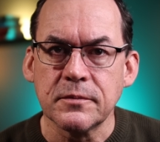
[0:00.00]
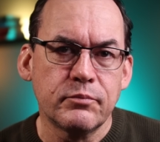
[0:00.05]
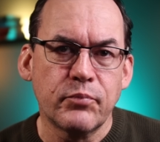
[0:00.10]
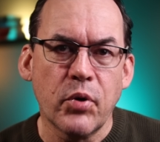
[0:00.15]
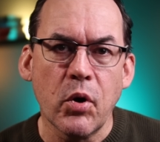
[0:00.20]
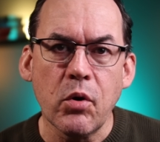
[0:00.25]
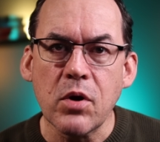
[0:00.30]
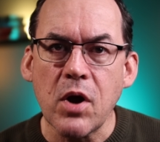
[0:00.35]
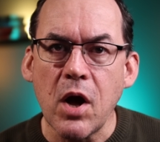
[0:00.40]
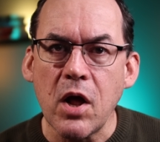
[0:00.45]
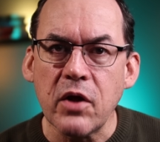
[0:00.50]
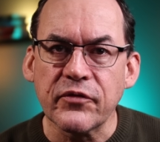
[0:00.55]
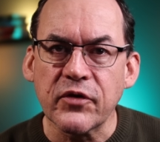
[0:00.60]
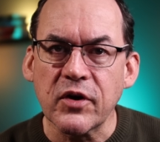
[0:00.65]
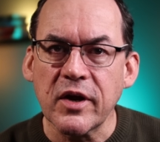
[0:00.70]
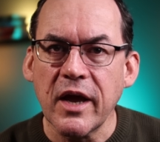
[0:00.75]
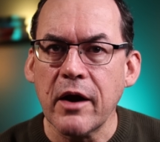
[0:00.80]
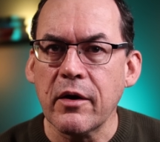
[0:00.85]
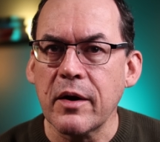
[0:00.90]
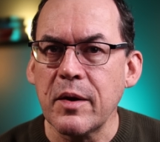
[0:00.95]
Pro golfer
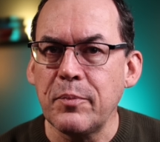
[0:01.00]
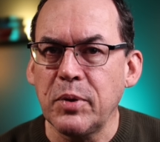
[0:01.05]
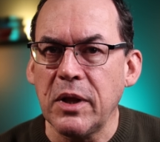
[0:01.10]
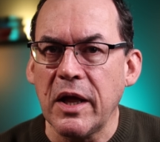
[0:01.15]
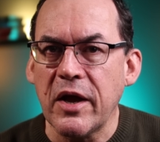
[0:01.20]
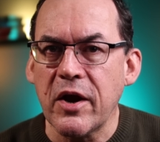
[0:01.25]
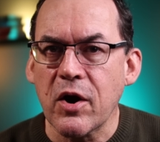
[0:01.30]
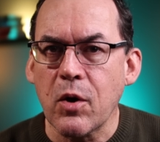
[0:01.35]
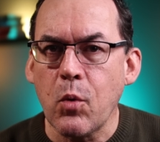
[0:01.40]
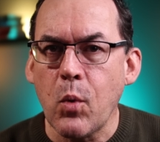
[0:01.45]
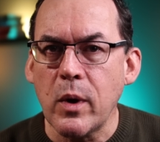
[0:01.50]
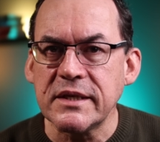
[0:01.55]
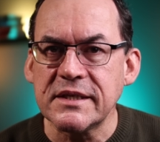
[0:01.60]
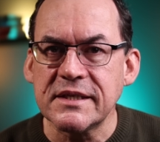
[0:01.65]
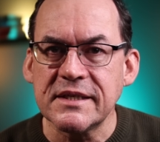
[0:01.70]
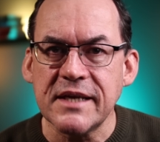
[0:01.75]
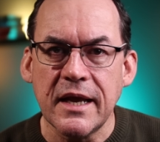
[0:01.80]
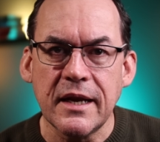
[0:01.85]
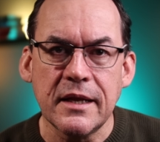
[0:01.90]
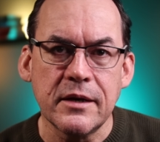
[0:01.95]
Gary Player once
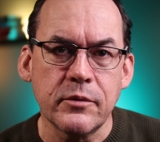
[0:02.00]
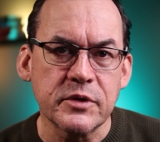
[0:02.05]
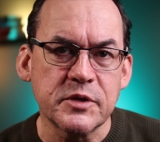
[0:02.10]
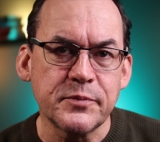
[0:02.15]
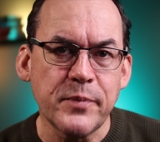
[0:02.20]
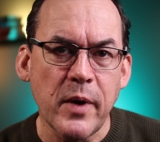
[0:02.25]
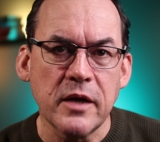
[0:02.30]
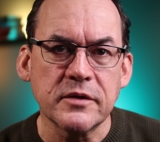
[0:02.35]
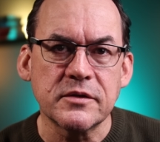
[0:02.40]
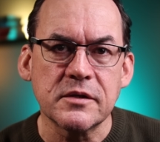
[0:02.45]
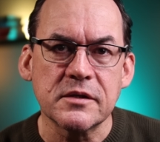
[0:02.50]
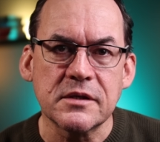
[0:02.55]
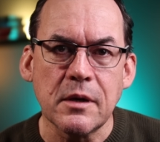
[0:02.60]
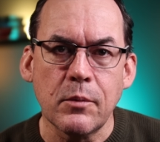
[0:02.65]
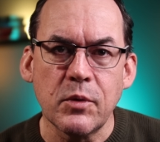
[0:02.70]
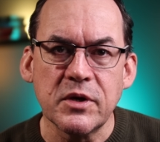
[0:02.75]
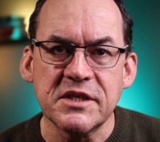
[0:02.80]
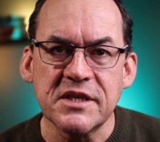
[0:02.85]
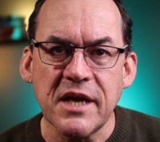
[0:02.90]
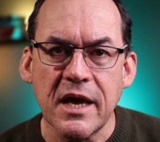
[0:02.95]
said in response to
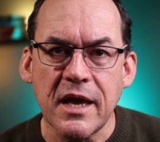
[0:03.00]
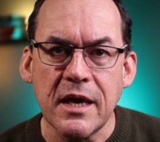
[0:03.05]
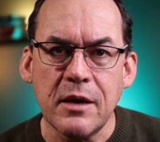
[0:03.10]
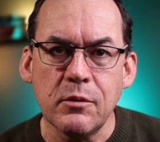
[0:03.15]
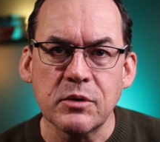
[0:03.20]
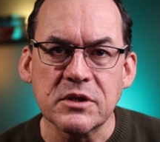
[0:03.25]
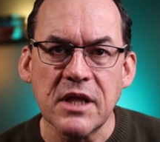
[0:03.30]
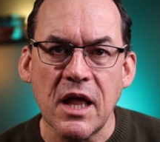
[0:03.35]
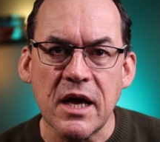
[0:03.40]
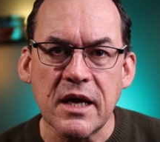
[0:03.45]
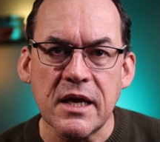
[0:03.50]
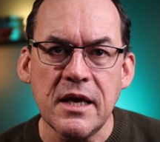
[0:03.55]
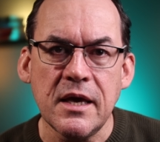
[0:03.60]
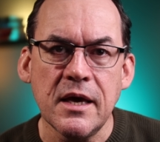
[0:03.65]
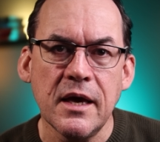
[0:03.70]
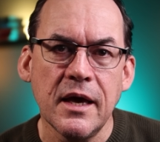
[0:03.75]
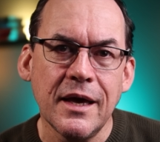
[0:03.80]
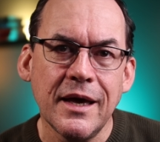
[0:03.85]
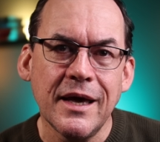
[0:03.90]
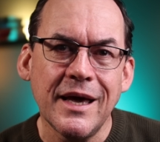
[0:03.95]
someone saying he was lucky,
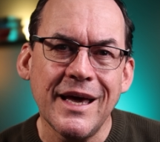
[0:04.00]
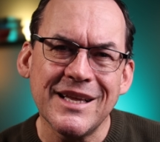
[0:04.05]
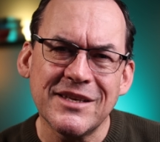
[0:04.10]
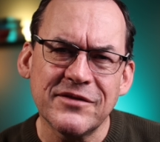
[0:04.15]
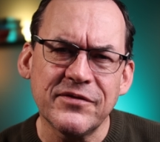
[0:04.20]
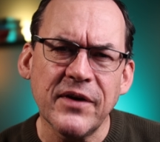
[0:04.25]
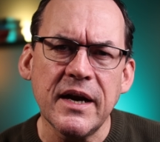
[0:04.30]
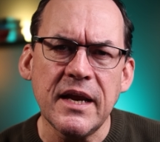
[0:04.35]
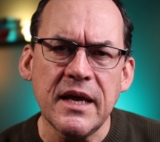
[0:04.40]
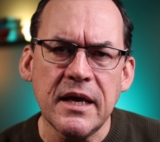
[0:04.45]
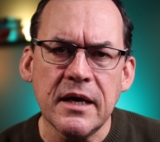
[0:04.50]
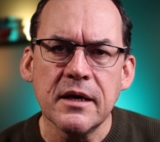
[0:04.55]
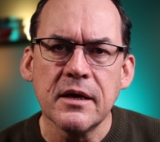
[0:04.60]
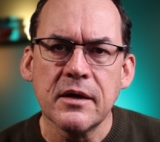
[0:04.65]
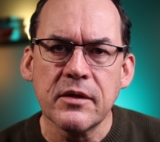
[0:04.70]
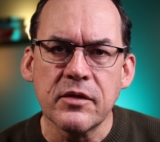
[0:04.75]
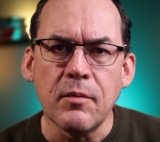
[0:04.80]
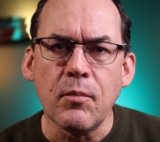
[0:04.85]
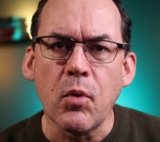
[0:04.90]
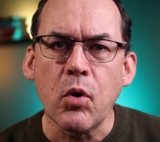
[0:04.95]
"It's funny,
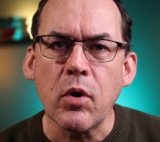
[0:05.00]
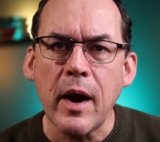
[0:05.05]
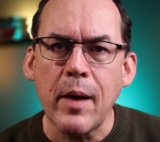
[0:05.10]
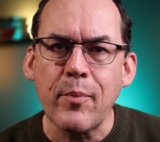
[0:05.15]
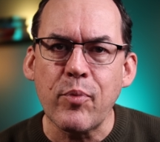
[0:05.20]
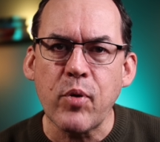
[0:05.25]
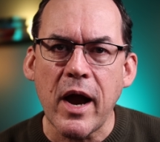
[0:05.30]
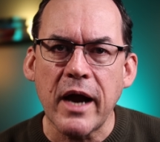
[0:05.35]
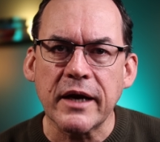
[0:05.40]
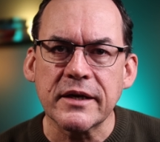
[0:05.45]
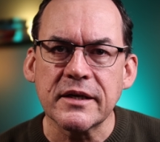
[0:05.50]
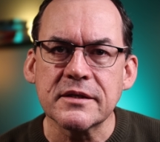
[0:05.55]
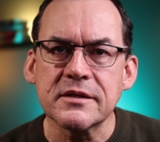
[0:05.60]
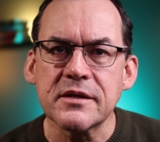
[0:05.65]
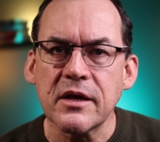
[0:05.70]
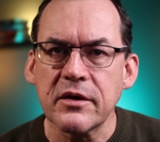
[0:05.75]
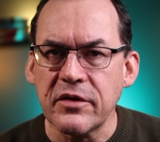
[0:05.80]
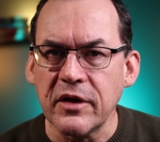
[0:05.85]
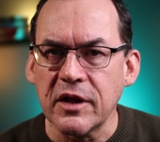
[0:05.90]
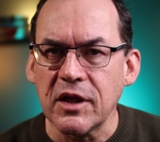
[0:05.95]
the more I practice,
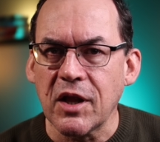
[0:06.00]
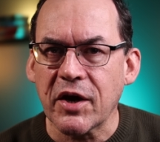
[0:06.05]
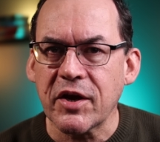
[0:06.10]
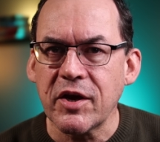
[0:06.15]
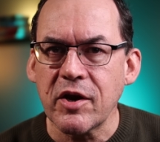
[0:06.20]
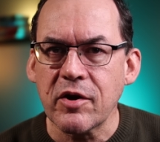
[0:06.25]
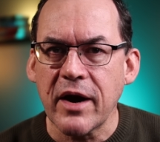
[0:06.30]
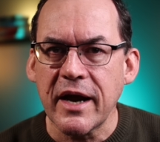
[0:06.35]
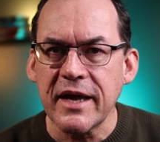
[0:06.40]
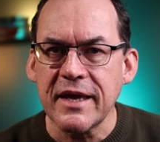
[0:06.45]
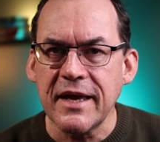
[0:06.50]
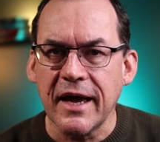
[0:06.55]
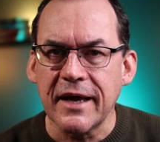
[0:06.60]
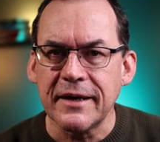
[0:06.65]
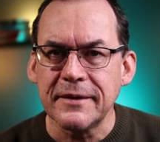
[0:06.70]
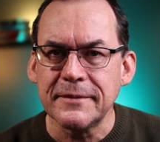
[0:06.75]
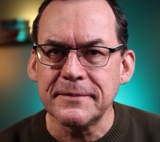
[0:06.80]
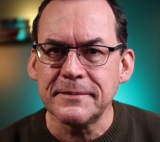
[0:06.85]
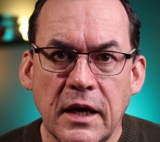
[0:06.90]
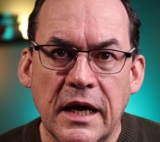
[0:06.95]
the luckier I get."